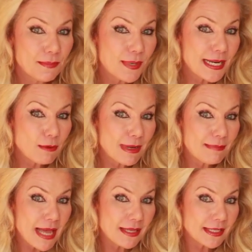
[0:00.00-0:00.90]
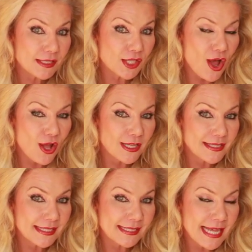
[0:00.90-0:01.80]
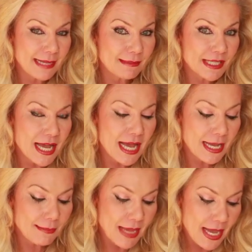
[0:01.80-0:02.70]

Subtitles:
pretty rebellious all at the same time.